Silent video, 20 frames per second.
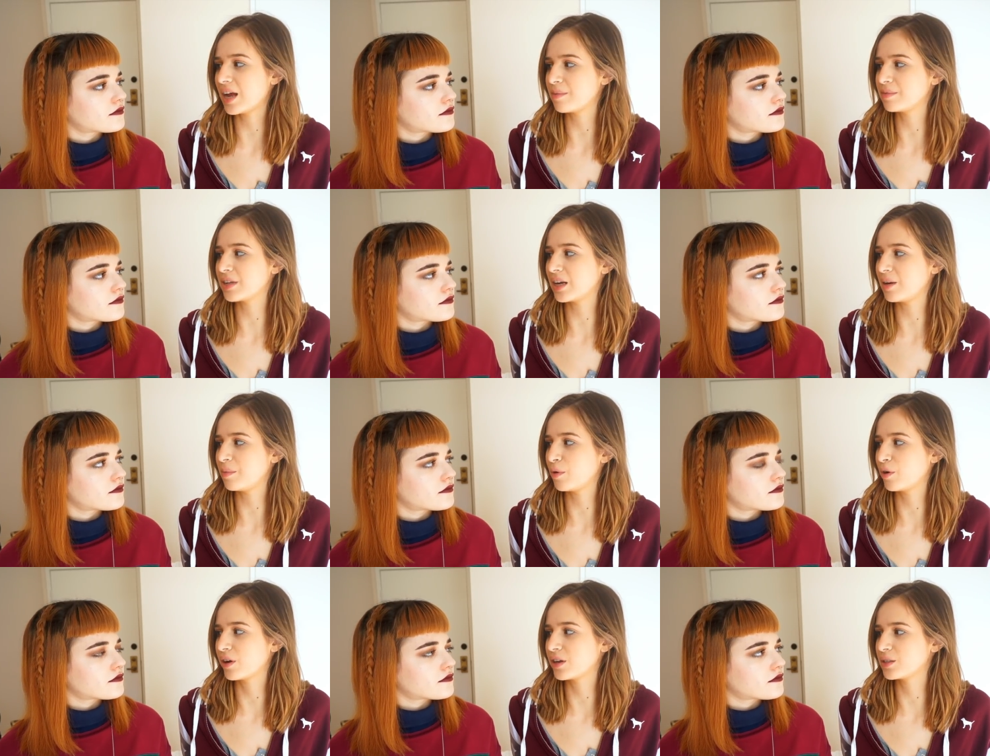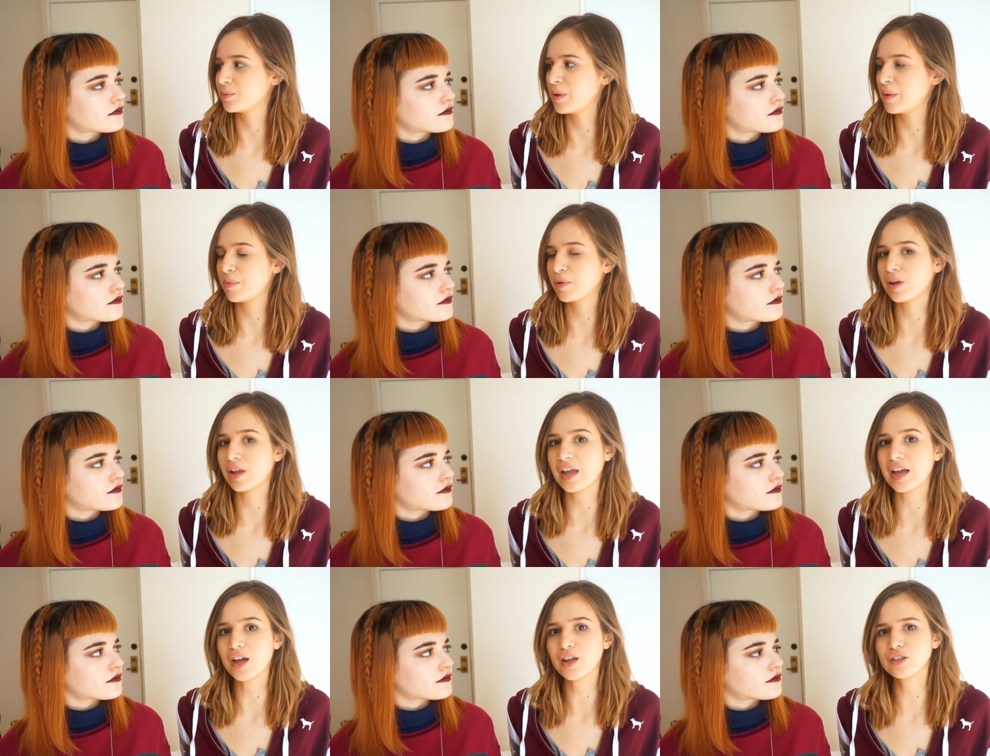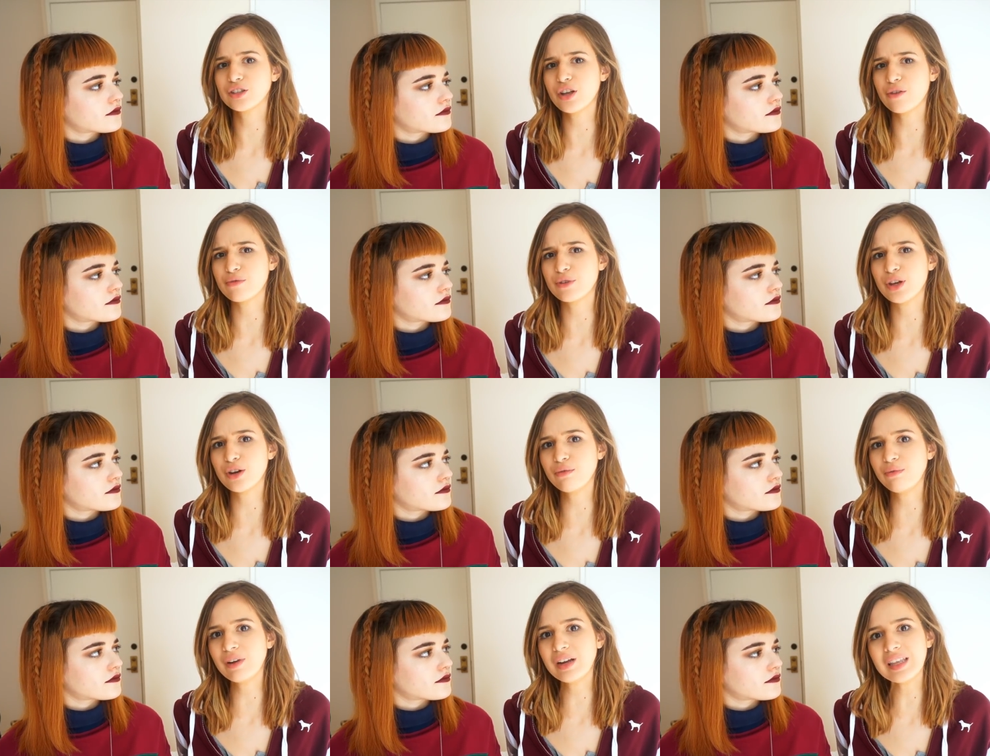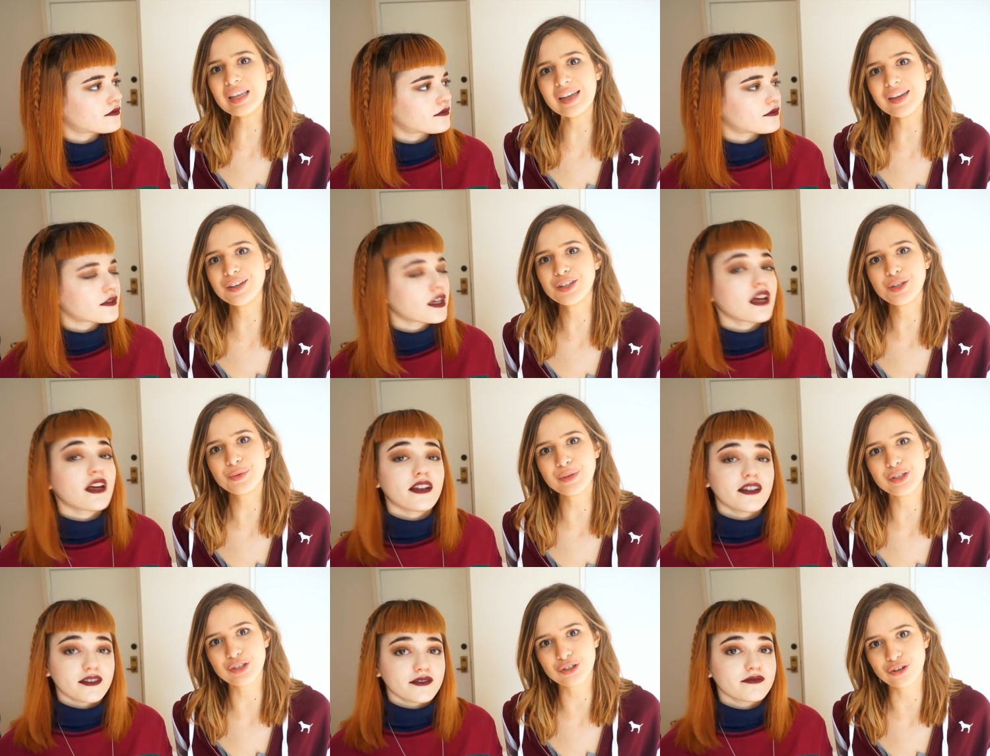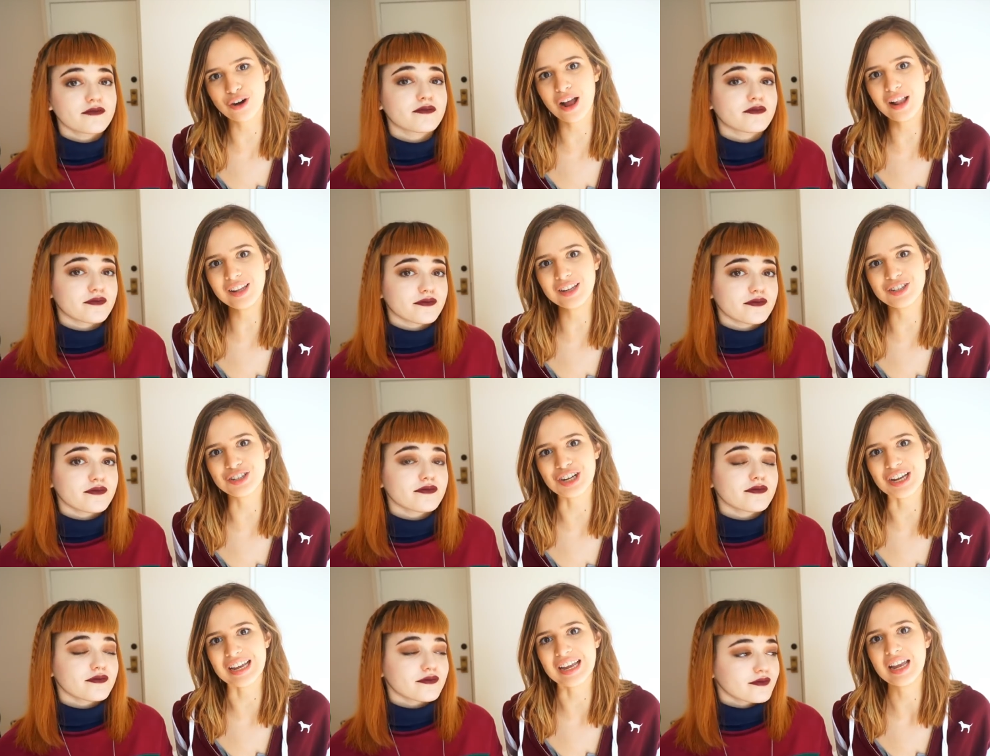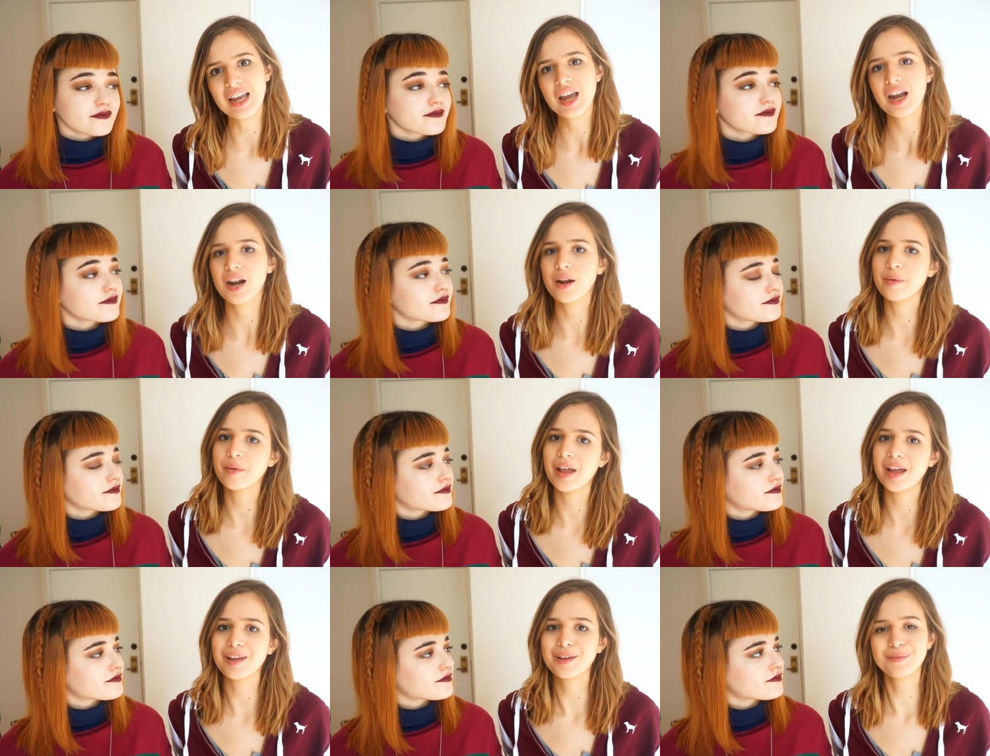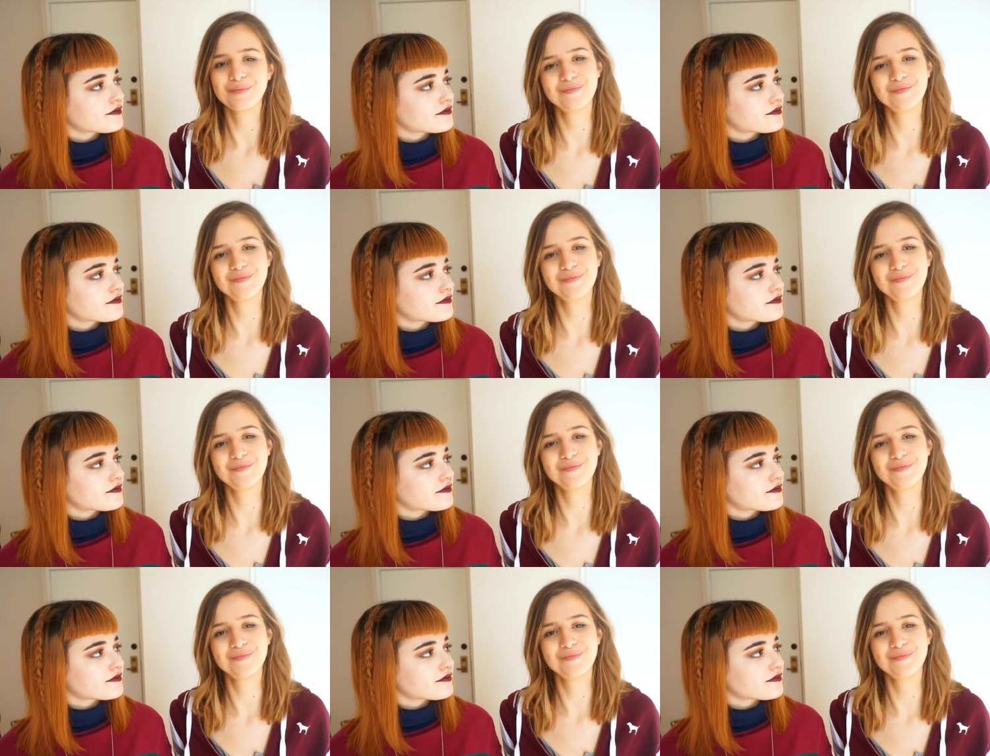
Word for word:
Speaker 1: times anymore because people are like, "So you're really into astrology?" And I'm like,